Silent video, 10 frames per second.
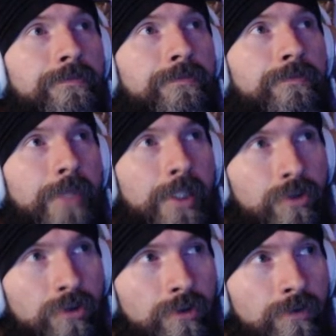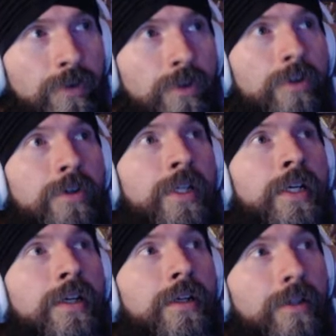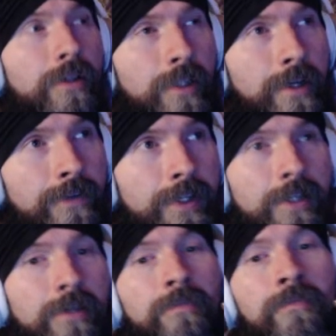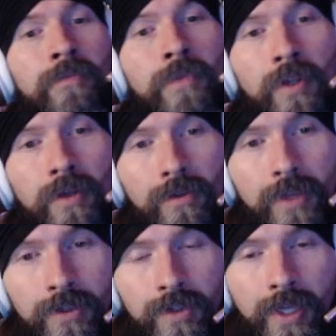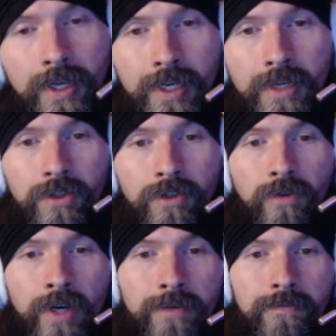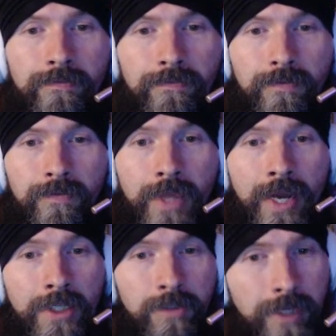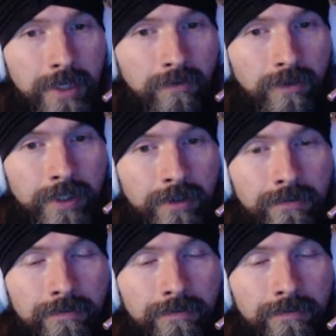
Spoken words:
Being truthful, loving, things of that nature, right? That's being real.